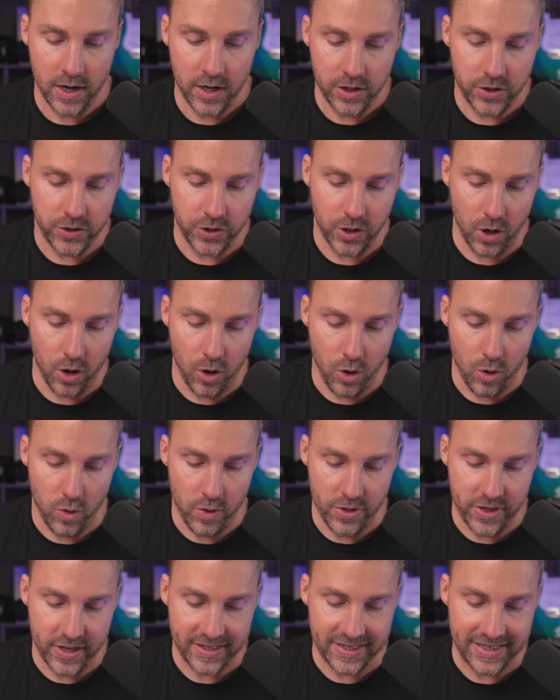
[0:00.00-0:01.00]
So
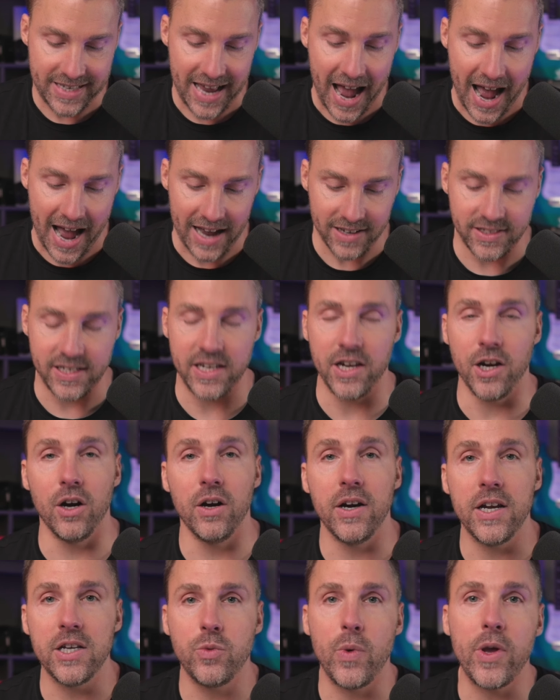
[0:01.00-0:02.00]
the SaaS here
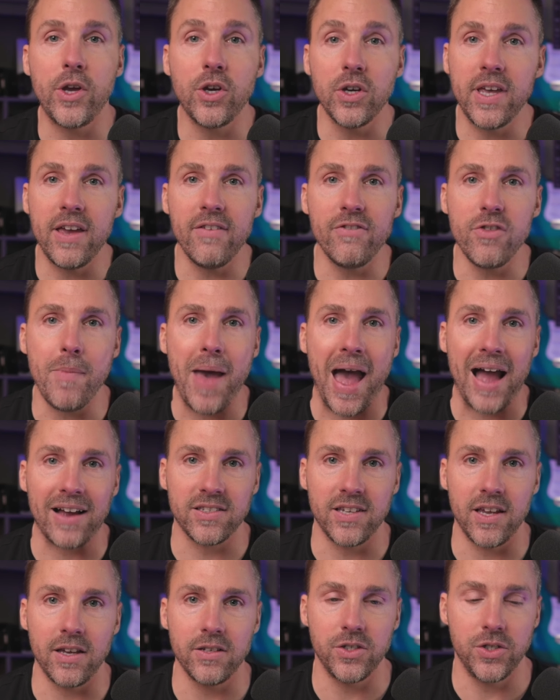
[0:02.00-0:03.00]
is we could give them
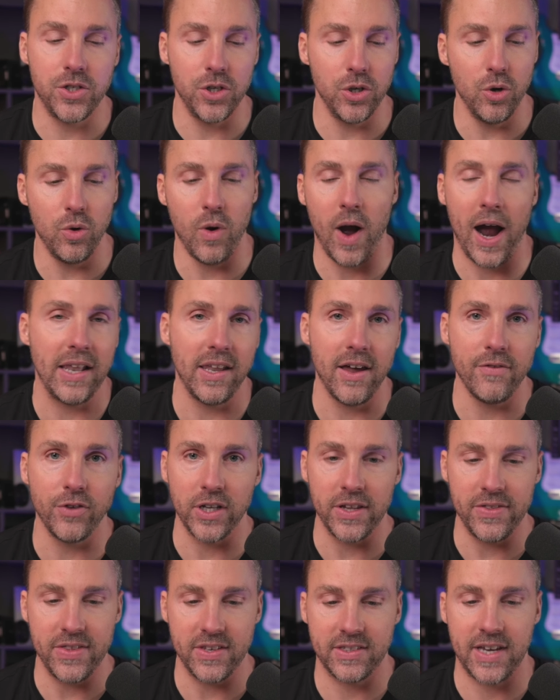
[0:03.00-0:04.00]
access to high level.
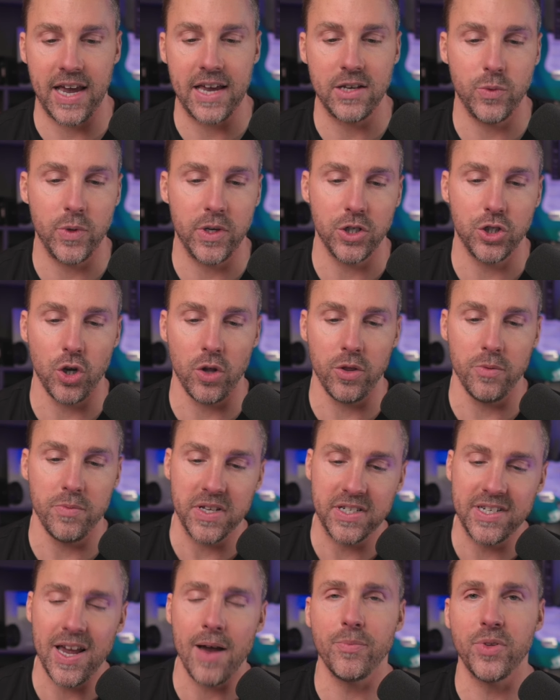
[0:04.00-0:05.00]
In this case, we could show them
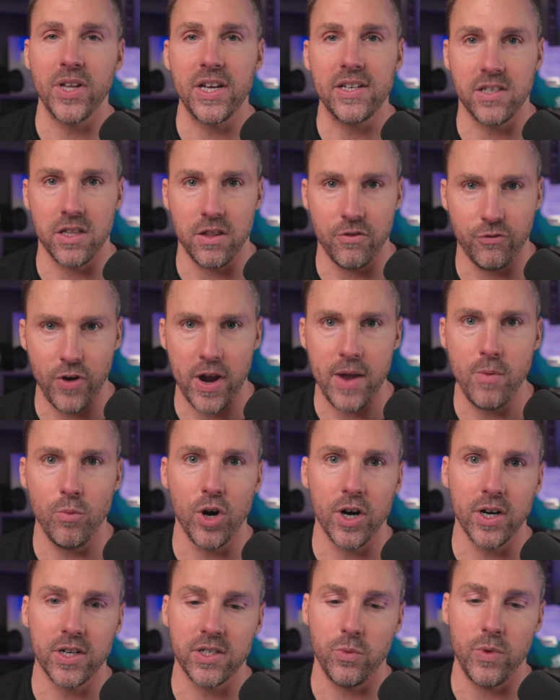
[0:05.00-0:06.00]
the templates and the
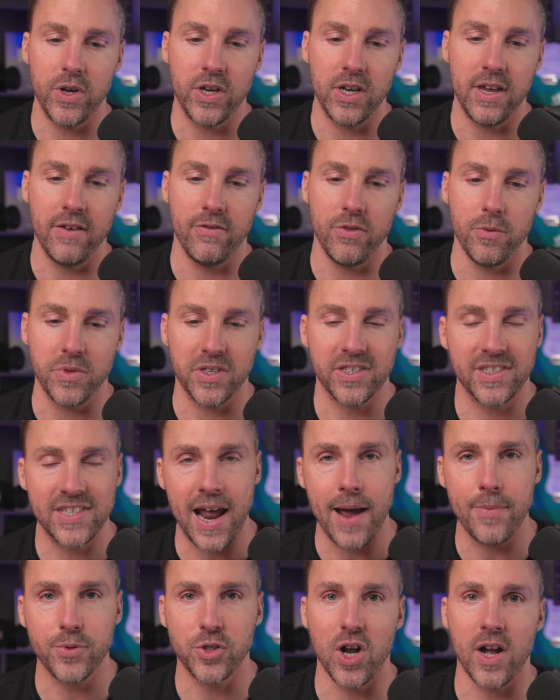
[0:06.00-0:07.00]
frameworks. We could give them the
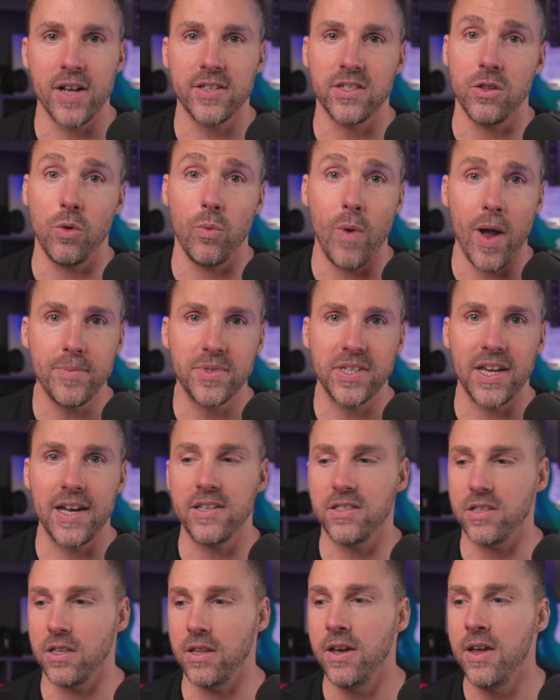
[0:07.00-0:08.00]
snapshots and the
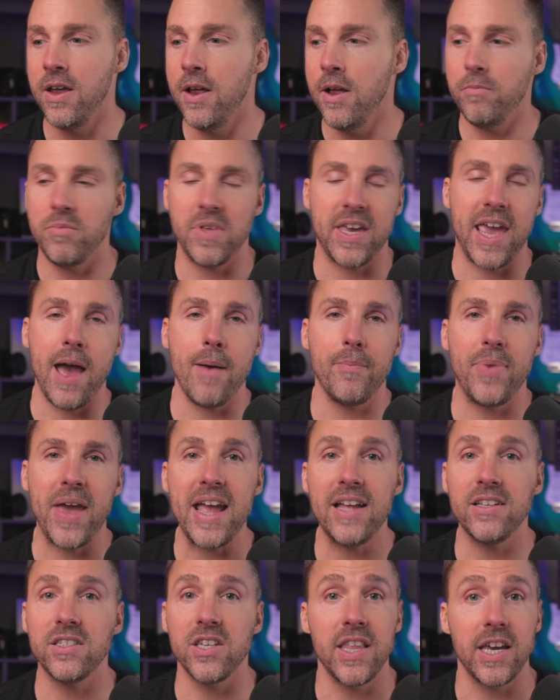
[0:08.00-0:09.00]
websites and the
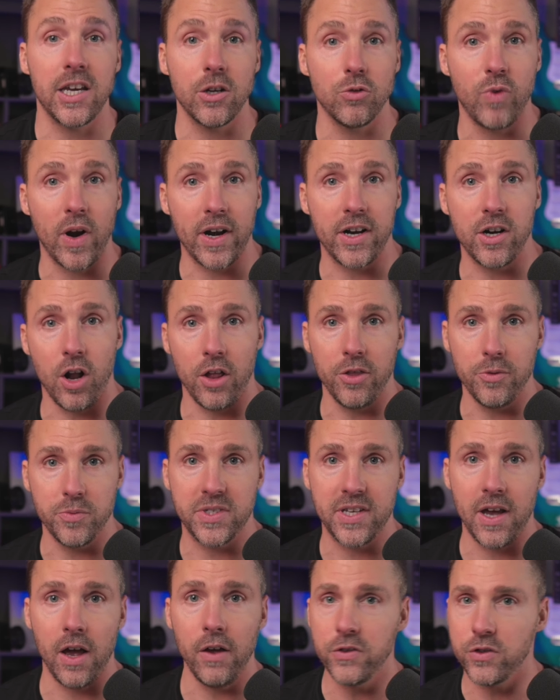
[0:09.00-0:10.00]
campaigns, and they could run it all
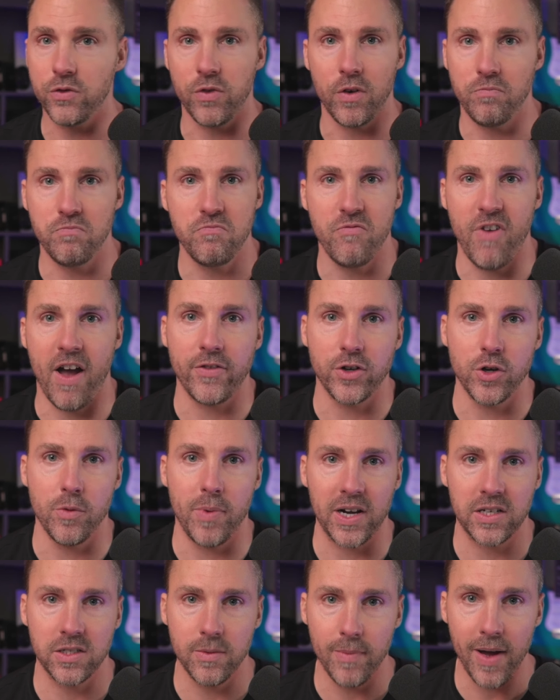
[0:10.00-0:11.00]
themselves for
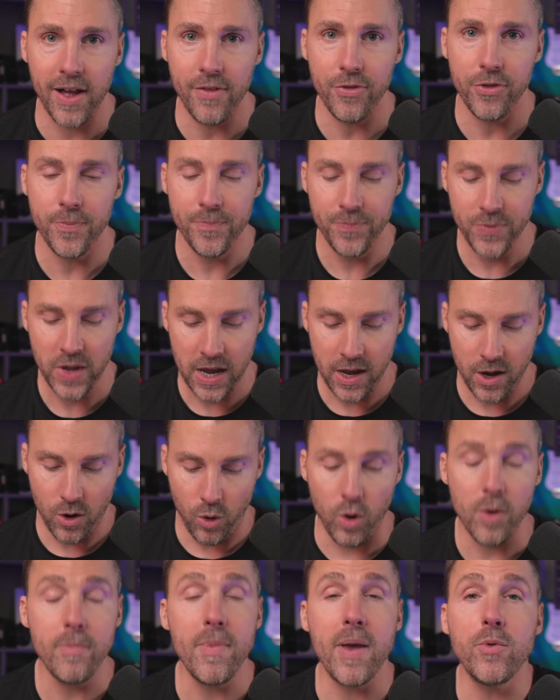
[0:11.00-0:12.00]
$500 a month.
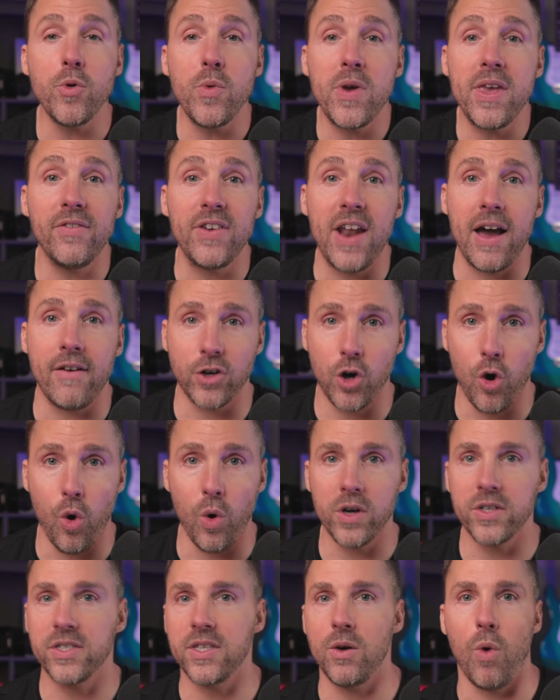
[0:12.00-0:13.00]
Or maybe we even have a
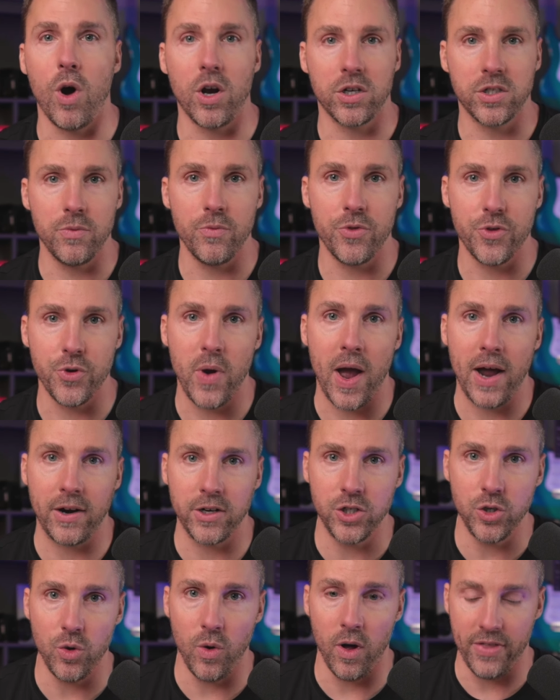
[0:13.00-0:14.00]
course that walks them through how to
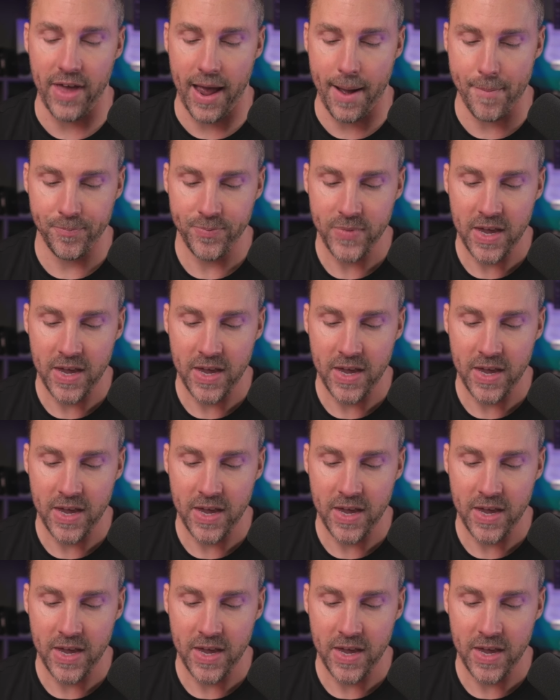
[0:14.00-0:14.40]
do all that.